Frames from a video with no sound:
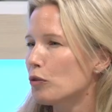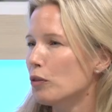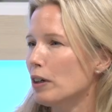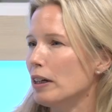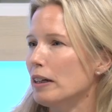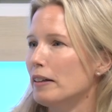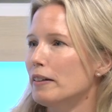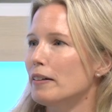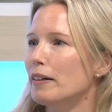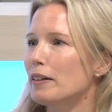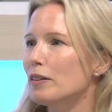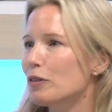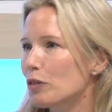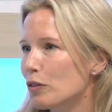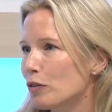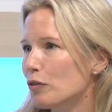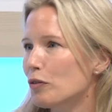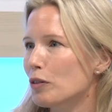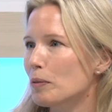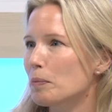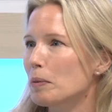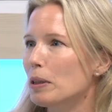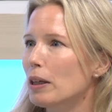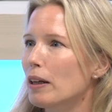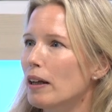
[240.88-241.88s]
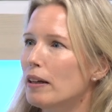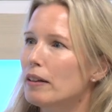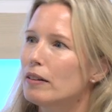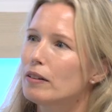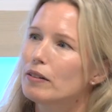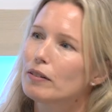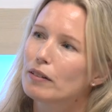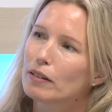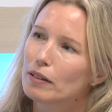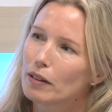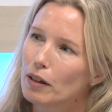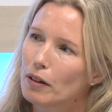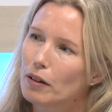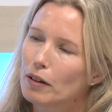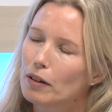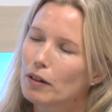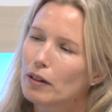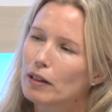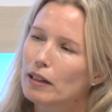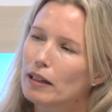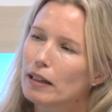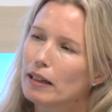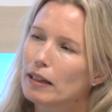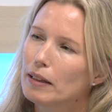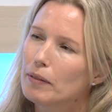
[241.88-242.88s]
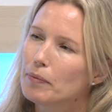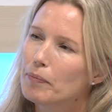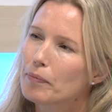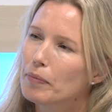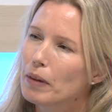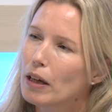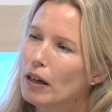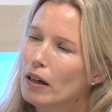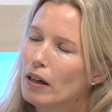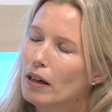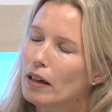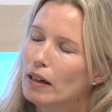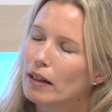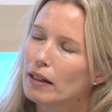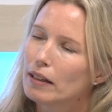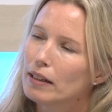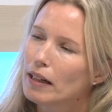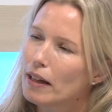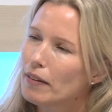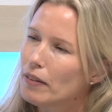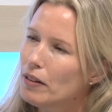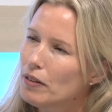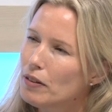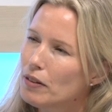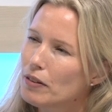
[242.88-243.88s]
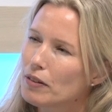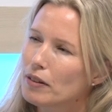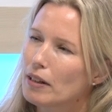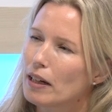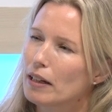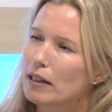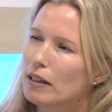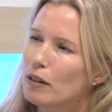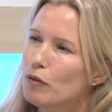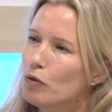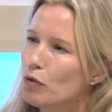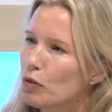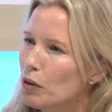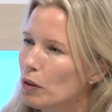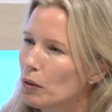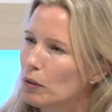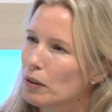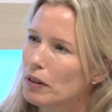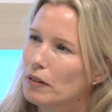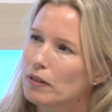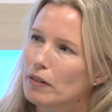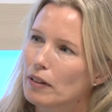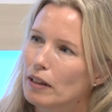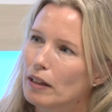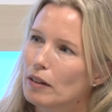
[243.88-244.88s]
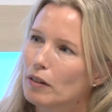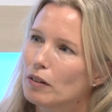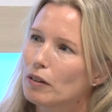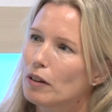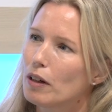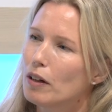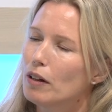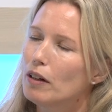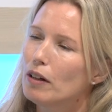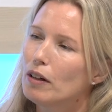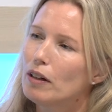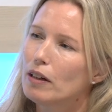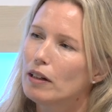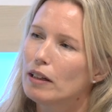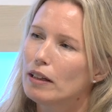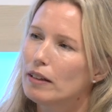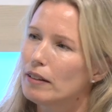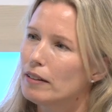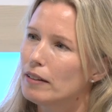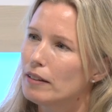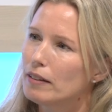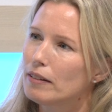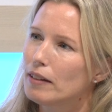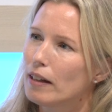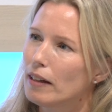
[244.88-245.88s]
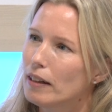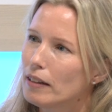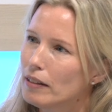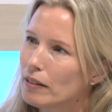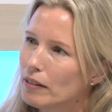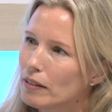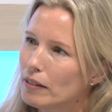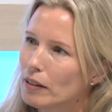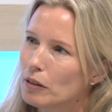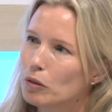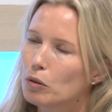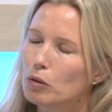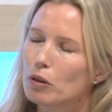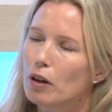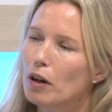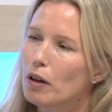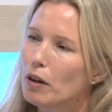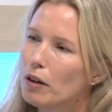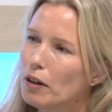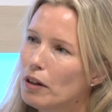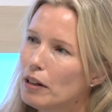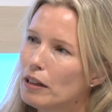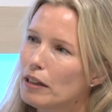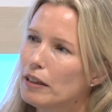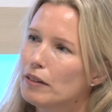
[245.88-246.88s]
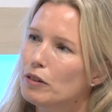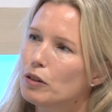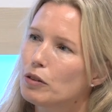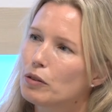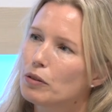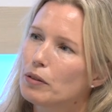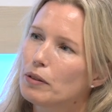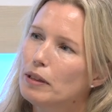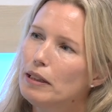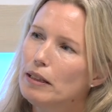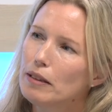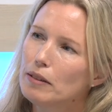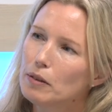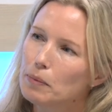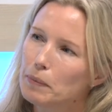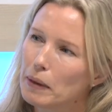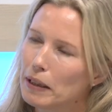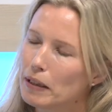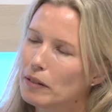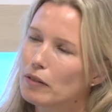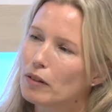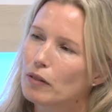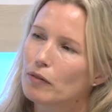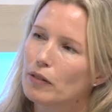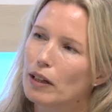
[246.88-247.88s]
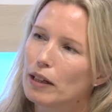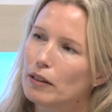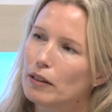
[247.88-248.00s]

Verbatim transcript: find atrial fibrillation early. Another study focusing on early detection or early treatment of